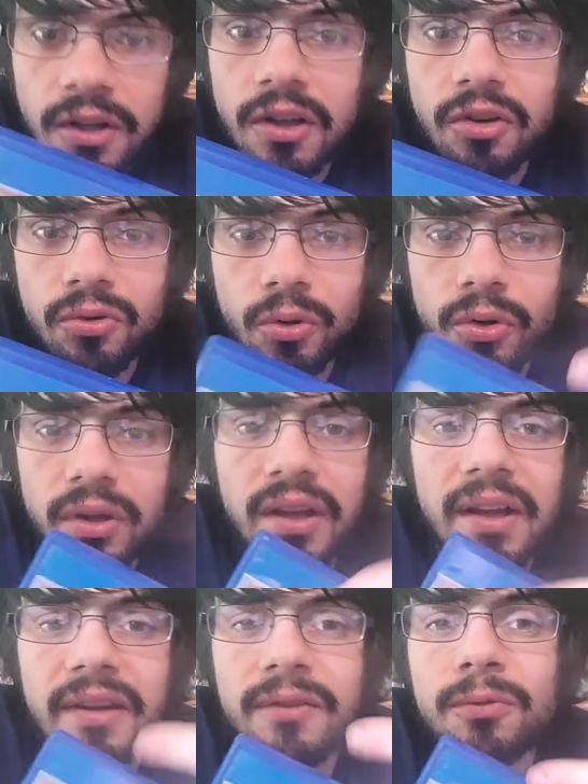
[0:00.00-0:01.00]
so you can
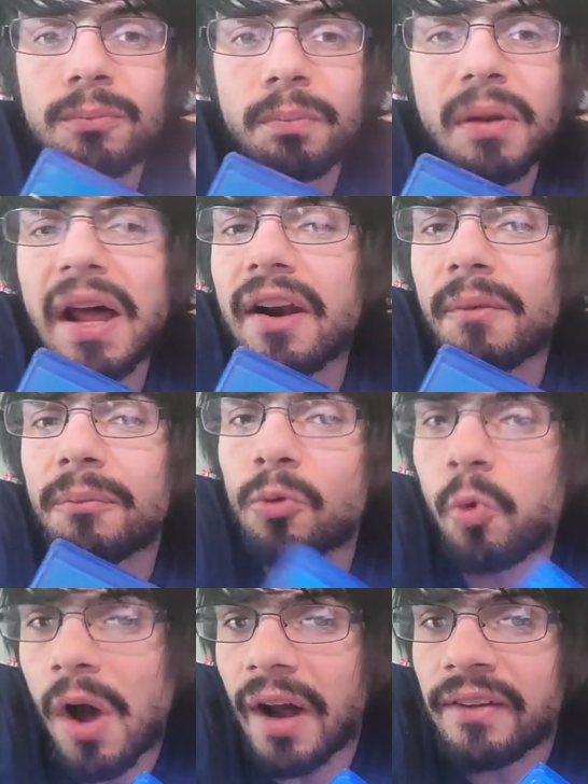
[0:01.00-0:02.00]
get platinum
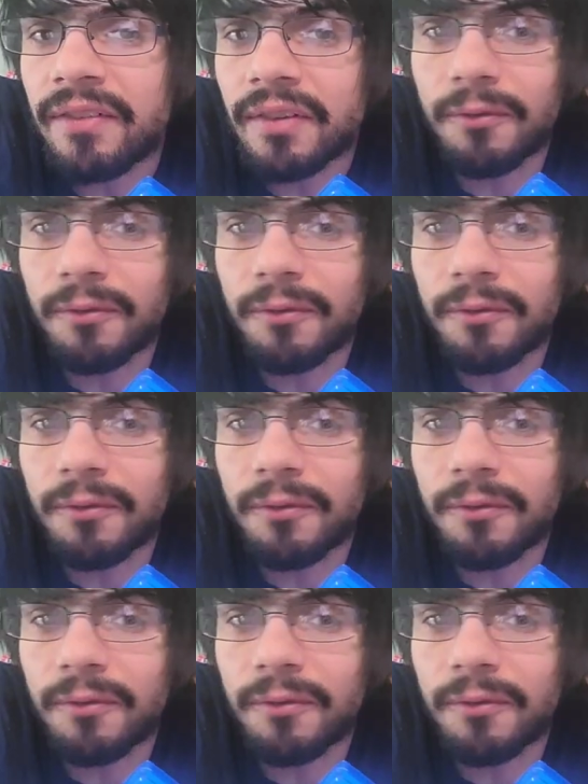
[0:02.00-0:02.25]
twice.